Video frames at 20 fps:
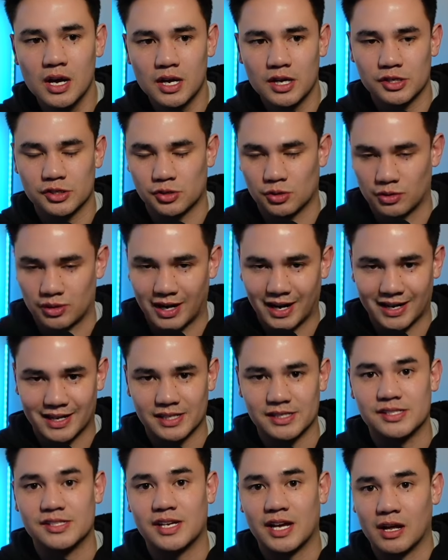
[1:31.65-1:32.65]
so that I could
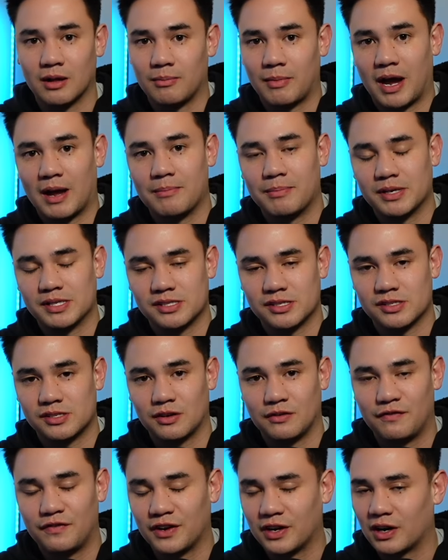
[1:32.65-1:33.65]
scale my business
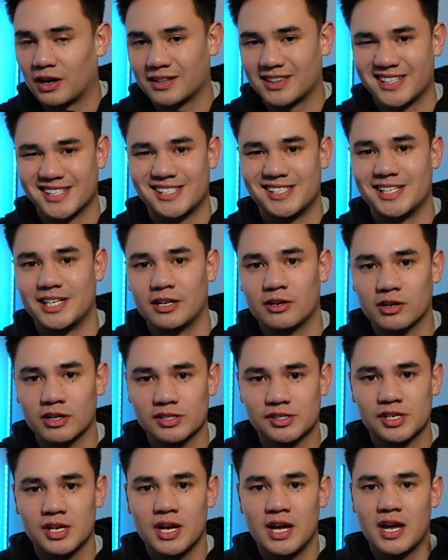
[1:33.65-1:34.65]
and figure out the
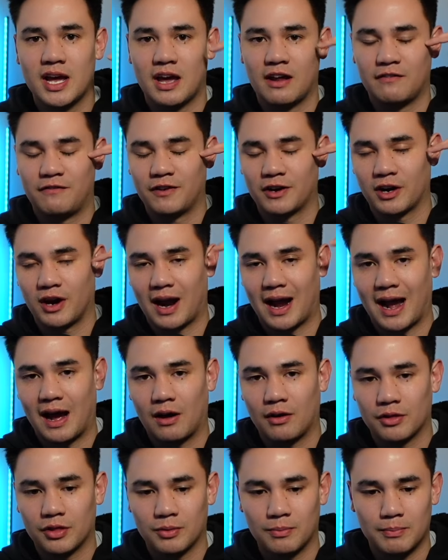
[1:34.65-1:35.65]
secrets and figure out
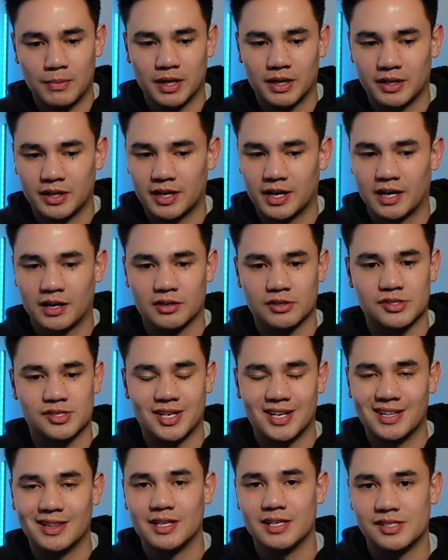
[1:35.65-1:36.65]
how the millionaires
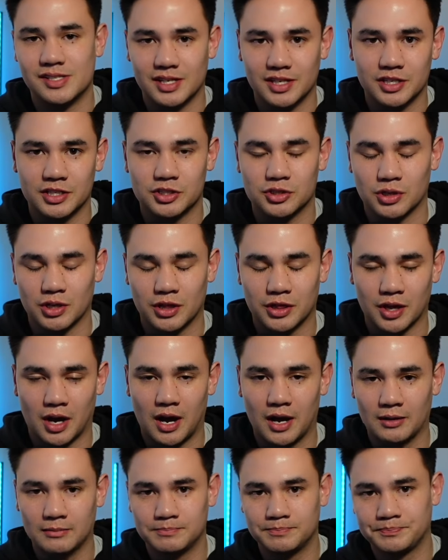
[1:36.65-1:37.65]
in this industry
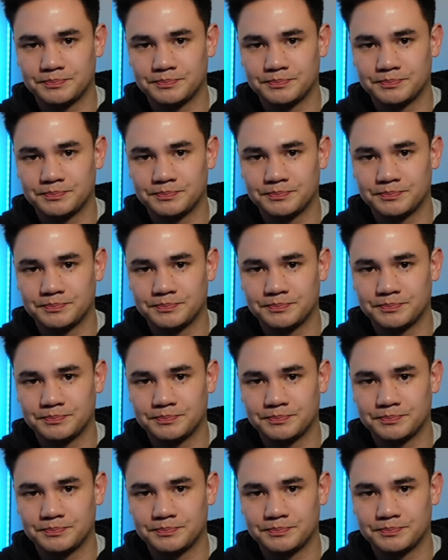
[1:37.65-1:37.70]
thought